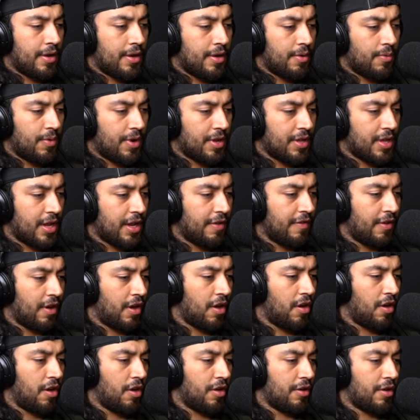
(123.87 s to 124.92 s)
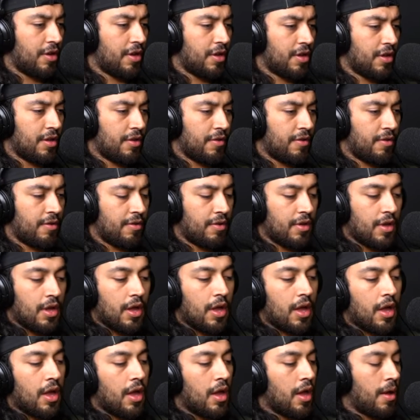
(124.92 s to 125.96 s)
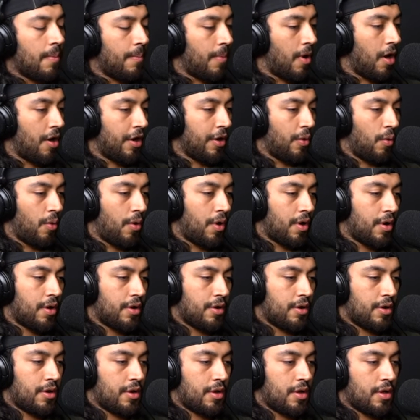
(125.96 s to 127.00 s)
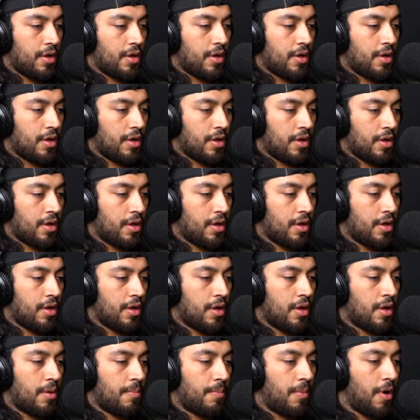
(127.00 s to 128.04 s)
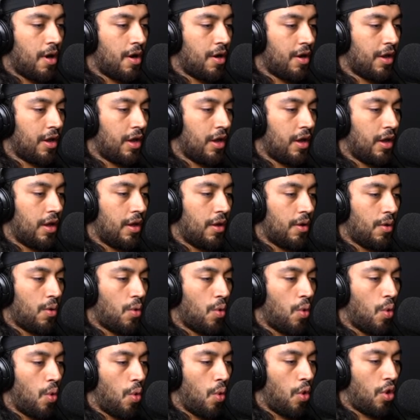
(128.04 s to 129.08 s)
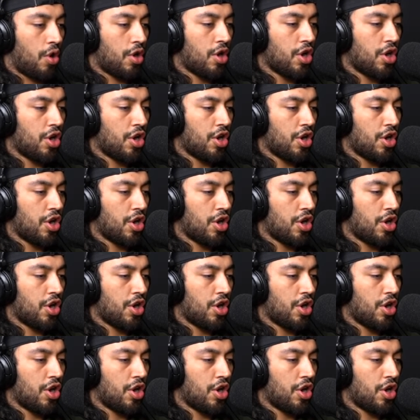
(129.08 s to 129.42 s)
What is that even called? Party horn? Party horn?